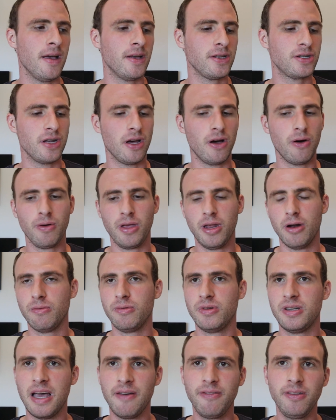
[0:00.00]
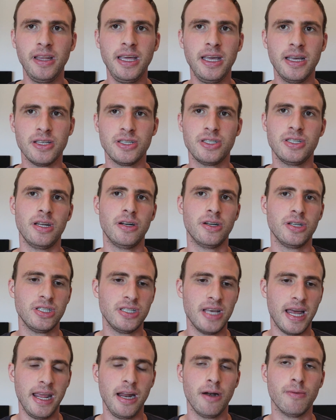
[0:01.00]
So, definitely consider
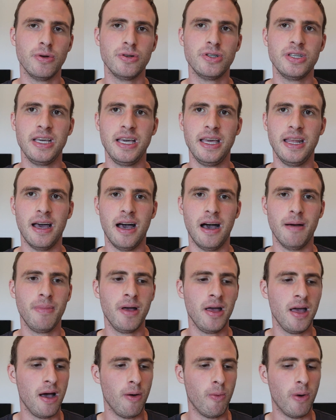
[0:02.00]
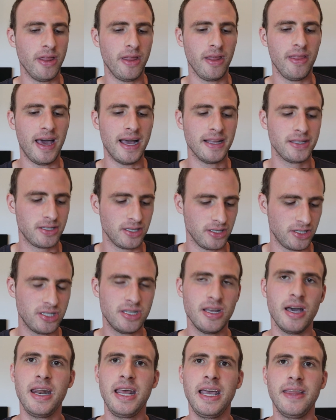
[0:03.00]
setting a routine up, whether that's
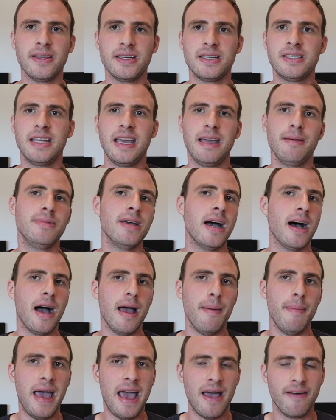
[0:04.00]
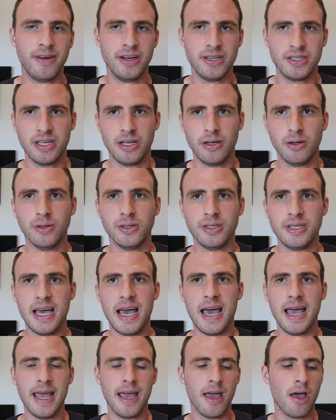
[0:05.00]
studying at the same time every single
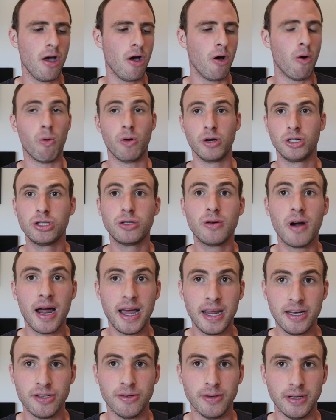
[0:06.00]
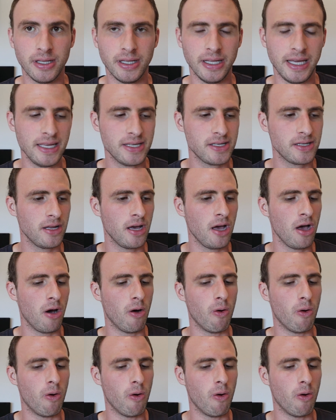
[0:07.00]
day or trying to at least,